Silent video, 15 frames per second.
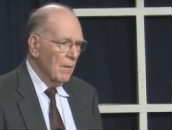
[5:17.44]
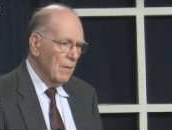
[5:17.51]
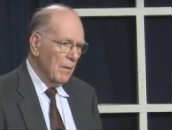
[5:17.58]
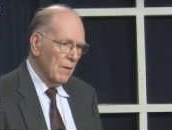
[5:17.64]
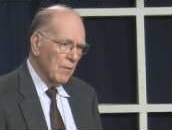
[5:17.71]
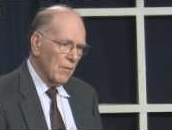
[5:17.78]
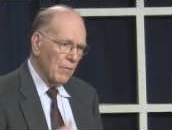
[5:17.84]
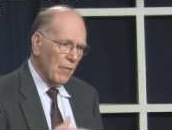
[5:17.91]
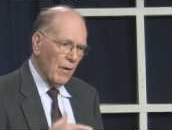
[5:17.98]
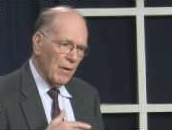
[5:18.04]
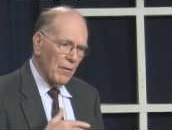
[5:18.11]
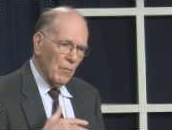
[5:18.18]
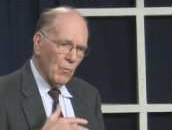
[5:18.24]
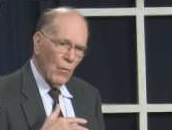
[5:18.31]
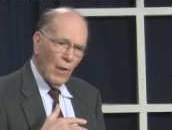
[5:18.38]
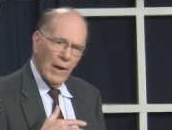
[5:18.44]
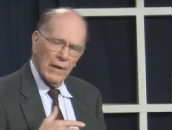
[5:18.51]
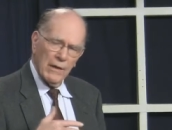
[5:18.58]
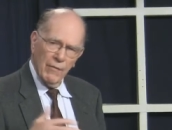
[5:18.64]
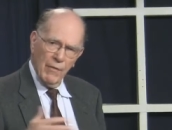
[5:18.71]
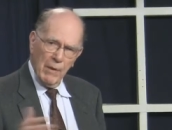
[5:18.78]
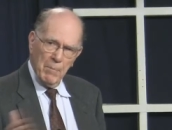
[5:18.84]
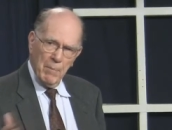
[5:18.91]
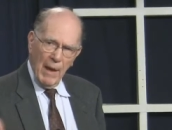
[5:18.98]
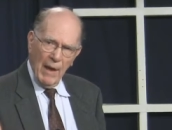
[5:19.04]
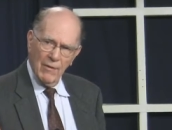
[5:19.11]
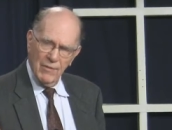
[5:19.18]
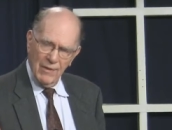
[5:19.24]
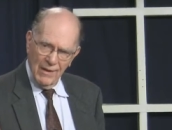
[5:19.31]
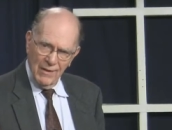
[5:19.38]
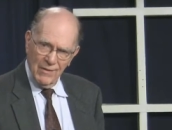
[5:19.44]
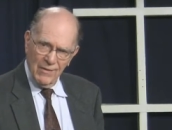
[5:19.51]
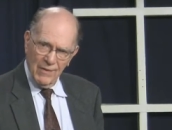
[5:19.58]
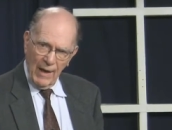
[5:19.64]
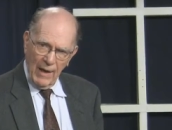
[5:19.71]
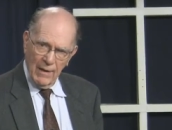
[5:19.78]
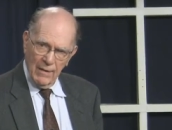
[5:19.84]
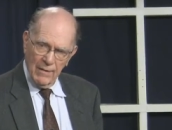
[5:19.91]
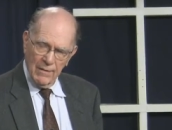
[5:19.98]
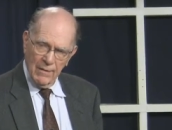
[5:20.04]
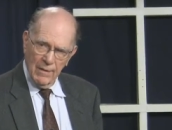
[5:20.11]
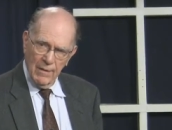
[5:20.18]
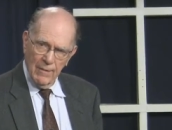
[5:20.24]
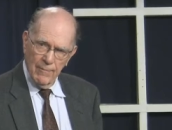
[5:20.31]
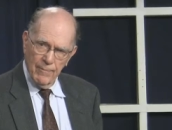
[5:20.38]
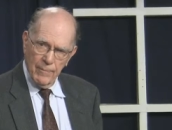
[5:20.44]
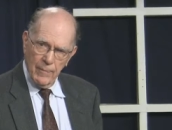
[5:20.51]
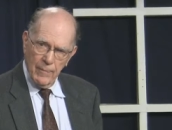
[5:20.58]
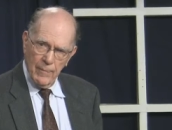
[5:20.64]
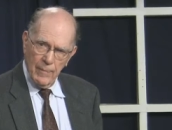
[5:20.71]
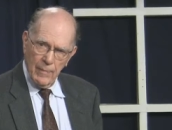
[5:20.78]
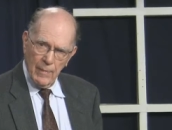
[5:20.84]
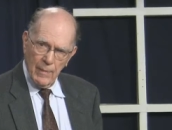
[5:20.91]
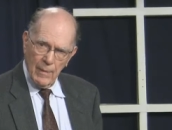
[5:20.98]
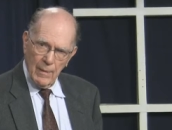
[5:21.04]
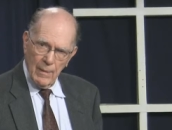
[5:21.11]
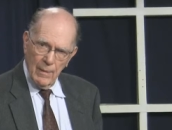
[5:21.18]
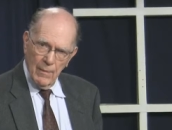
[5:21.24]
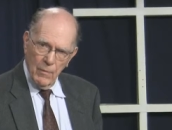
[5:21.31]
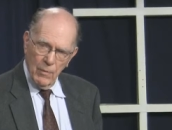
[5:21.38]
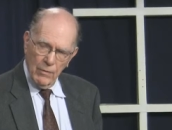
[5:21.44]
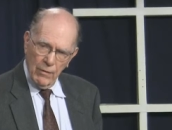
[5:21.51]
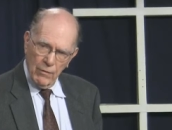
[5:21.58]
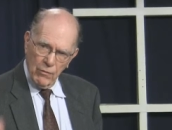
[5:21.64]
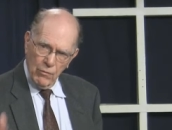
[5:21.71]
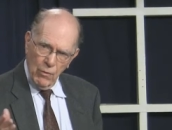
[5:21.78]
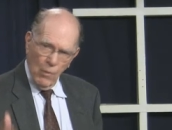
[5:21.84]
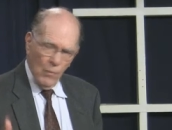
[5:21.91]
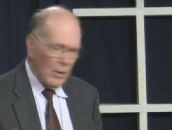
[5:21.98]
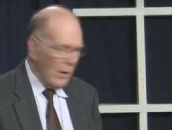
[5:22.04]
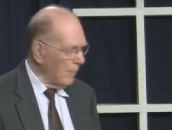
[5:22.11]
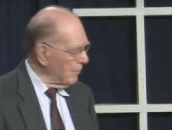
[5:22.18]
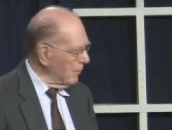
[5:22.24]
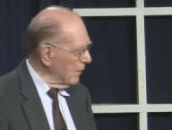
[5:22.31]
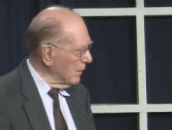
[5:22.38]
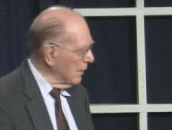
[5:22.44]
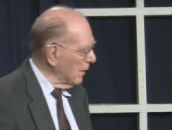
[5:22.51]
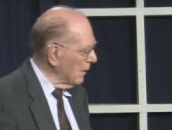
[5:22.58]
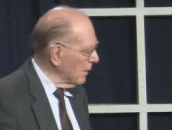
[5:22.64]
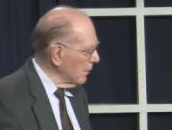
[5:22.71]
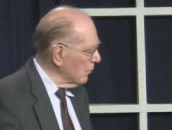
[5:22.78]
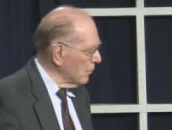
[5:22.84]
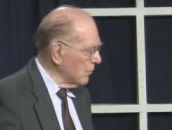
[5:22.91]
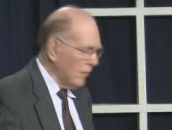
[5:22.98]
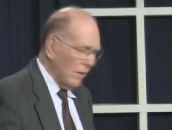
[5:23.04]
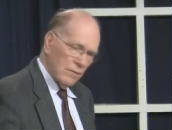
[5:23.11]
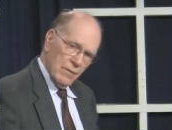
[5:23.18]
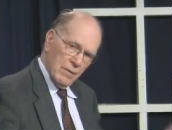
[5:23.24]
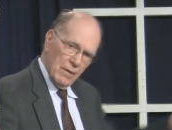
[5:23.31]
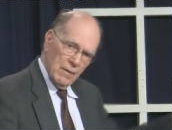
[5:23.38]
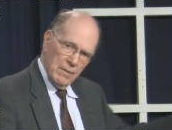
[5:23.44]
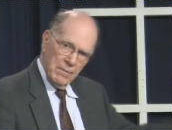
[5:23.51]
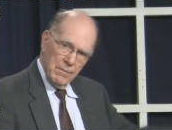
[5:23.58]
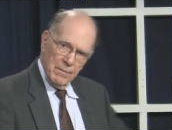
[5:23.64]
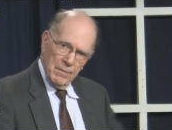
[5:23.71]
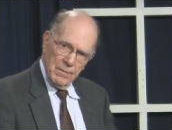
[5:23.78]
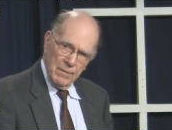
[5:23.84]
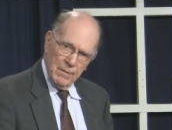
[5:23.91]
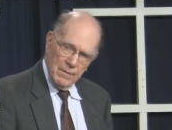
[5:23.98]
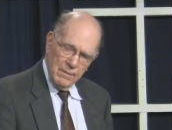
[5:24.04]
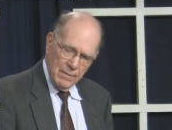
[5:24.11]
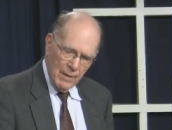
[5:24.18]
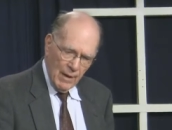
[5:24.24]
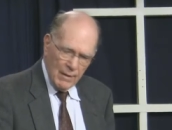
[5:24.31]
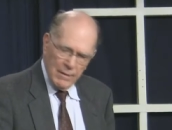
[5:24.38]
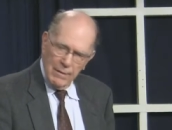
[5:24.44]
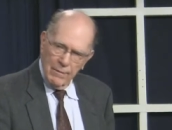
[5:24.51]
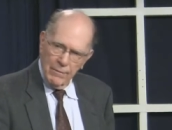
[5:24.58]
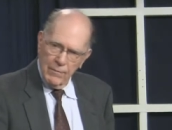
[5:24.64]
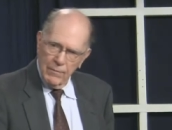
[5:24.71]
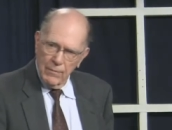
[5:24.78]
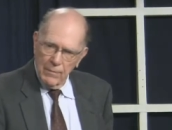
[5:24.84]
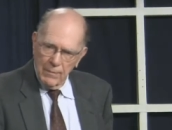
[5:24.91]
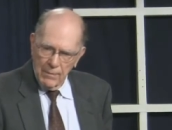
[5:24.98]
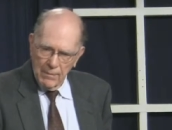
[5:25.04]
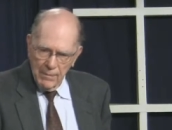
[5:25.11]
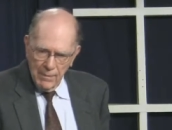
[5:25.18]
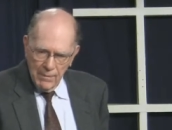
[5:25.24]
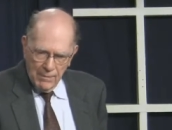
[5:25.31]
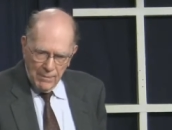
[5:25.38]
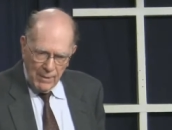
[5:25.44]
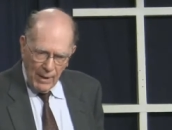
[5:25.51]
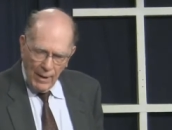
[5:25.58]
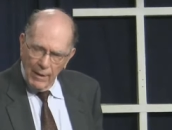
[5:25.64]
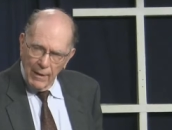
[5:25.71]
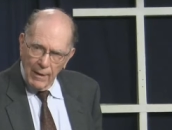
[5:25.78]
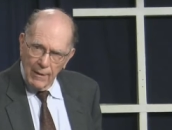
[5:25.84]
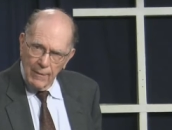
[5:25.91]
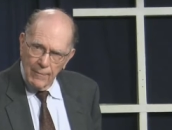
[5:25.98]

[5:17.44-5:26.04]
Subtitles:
very relatively mass insanity, which has grown up since the death of Kennedy,